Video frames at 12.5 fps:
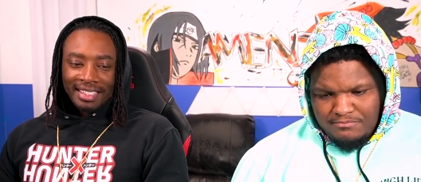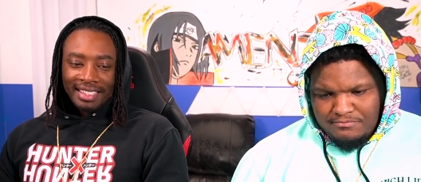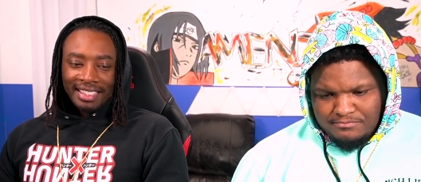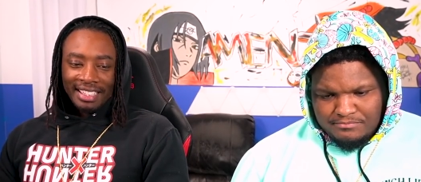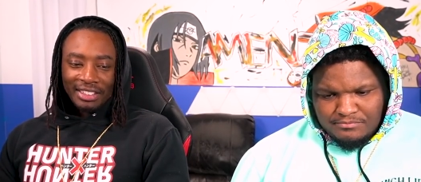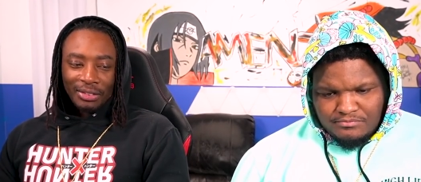
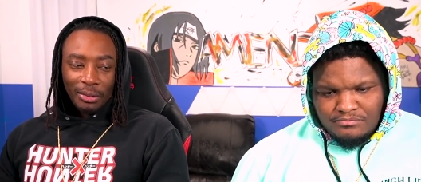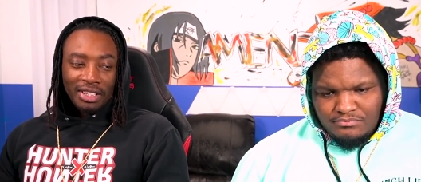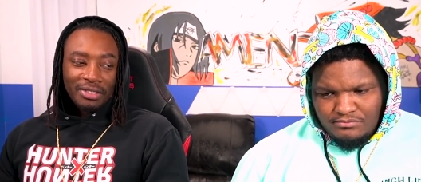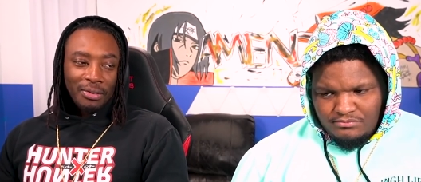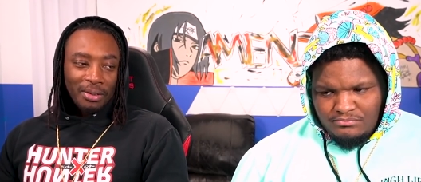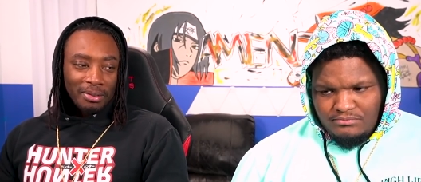Speaker 1: it
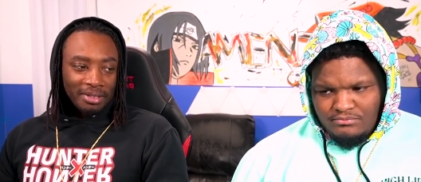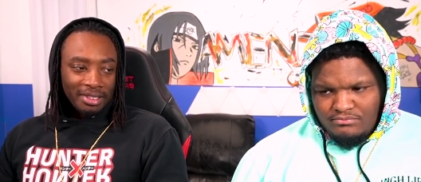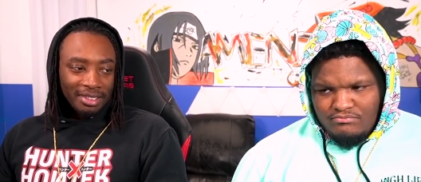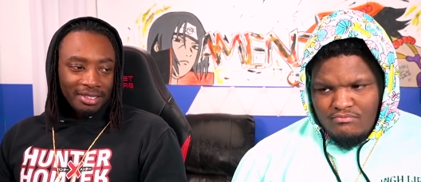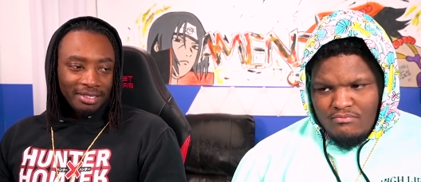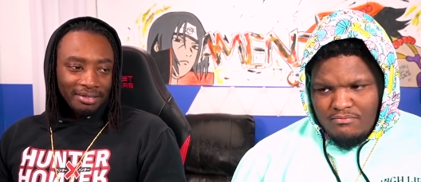switched for me.
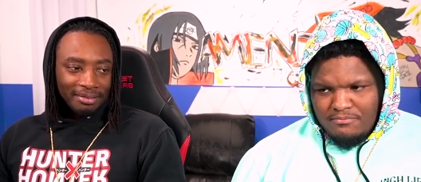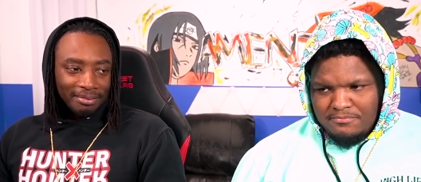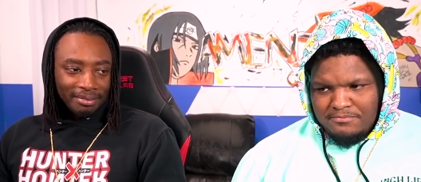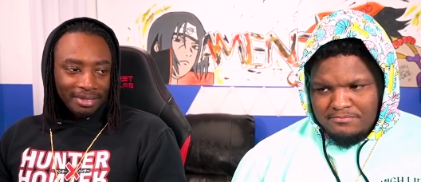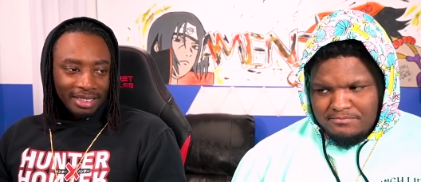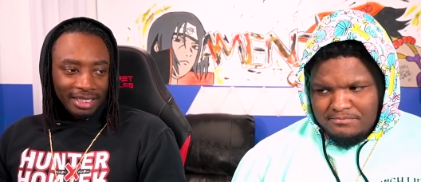
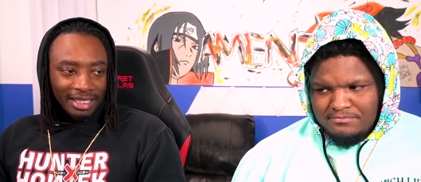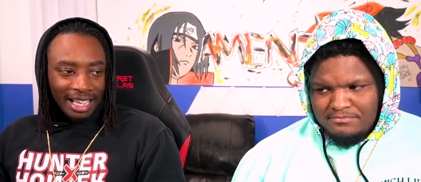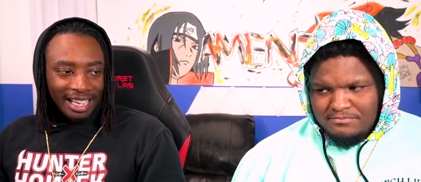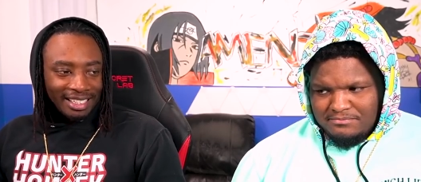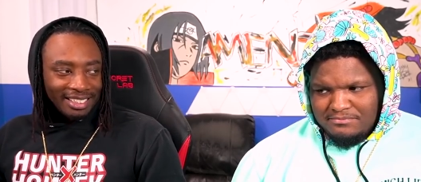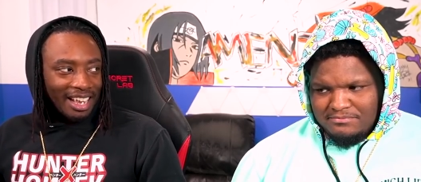
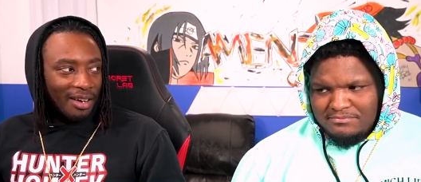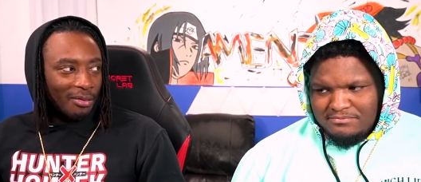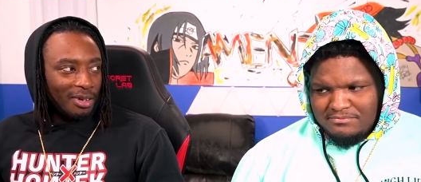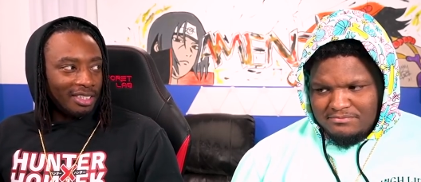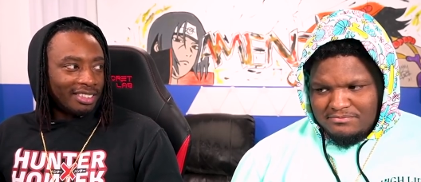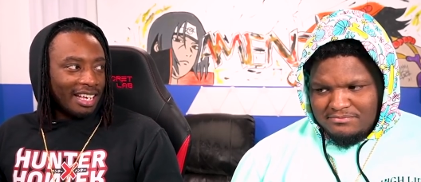Like it's not
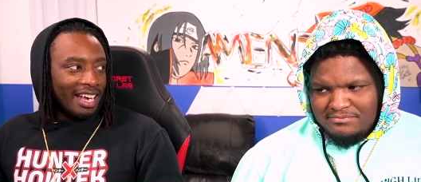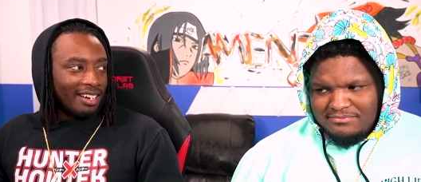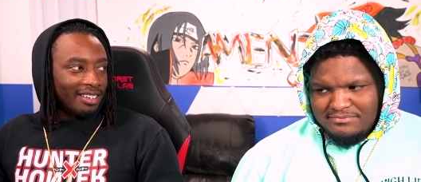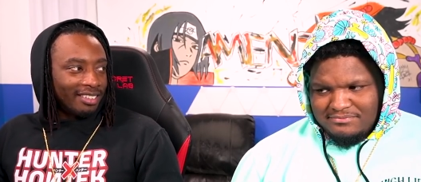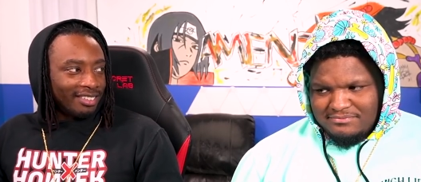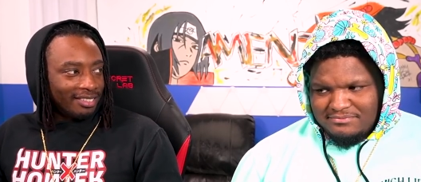one
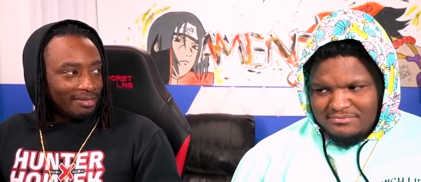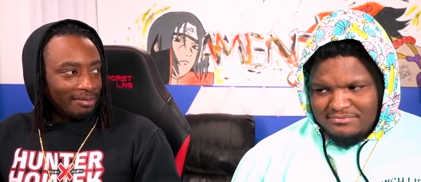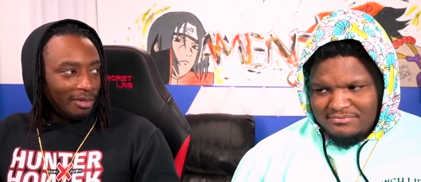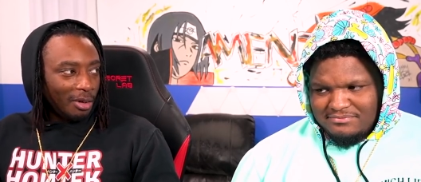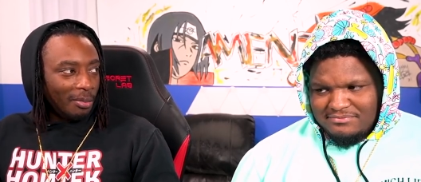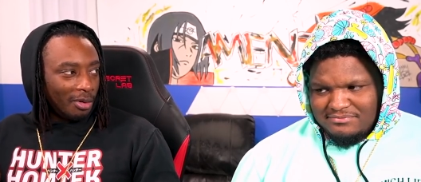sided
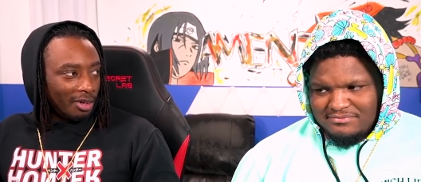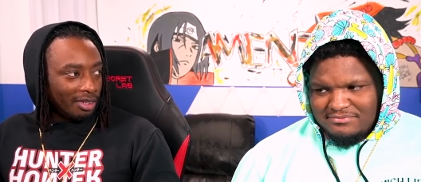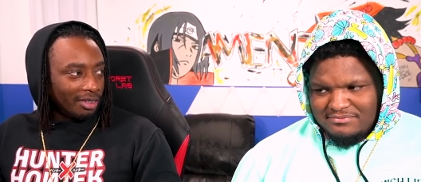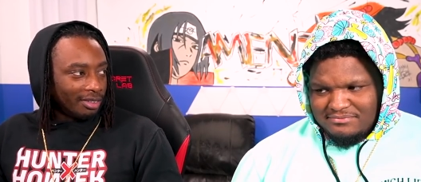no more.